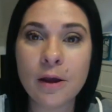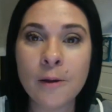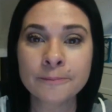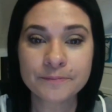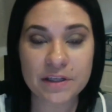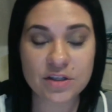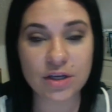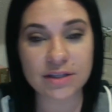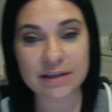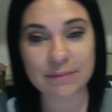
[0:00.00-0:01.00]
so
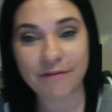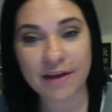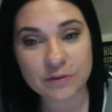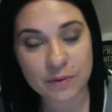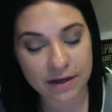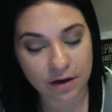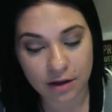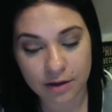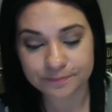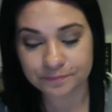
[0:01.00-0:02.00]
you can see my face when I talk.
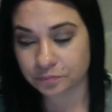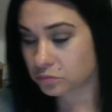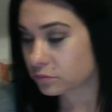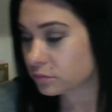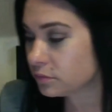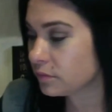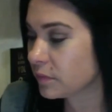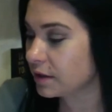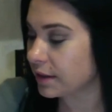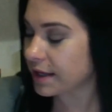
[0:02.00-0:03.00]

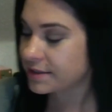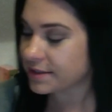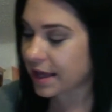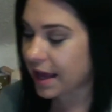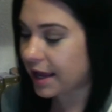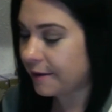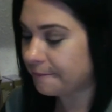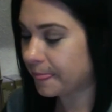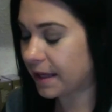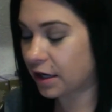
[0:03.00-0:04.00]
Let's say,
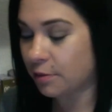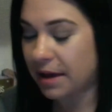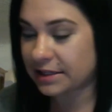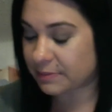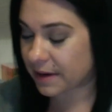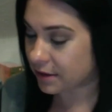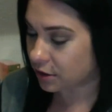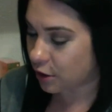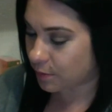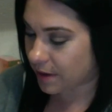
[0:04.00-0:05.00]
I'm going to go back to my little
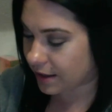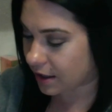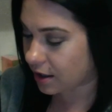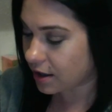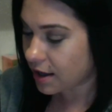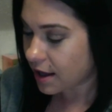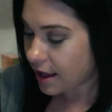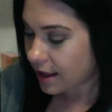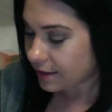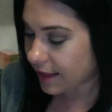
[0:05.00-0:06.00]
notepad here.
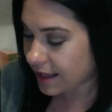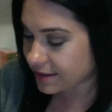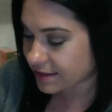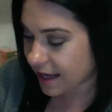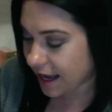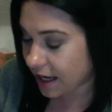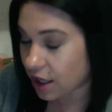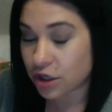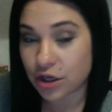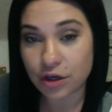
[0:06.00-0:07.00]
Let's say
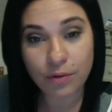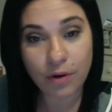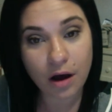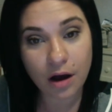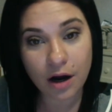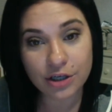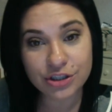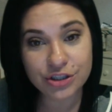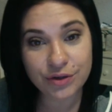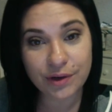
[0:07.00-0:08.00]
you are
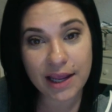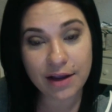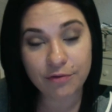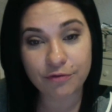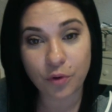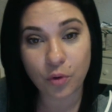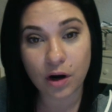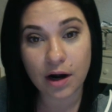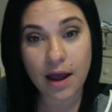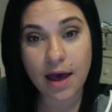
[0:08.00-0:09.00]
shooting
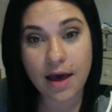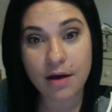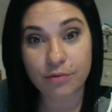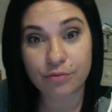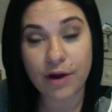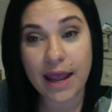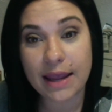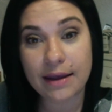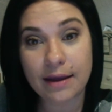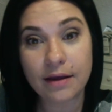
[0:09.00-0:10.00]
for
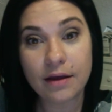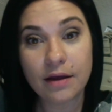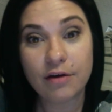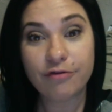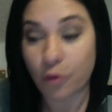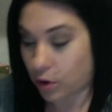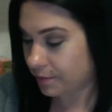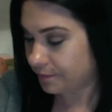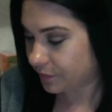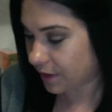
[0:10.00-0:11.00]
rank 4.
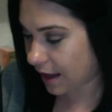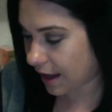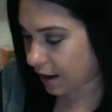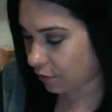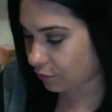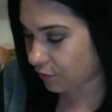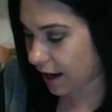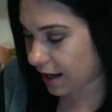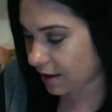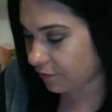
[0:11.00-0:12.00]
Okay,
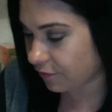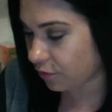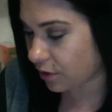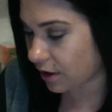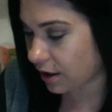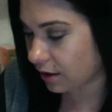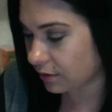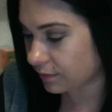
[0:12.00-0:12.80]
rank 4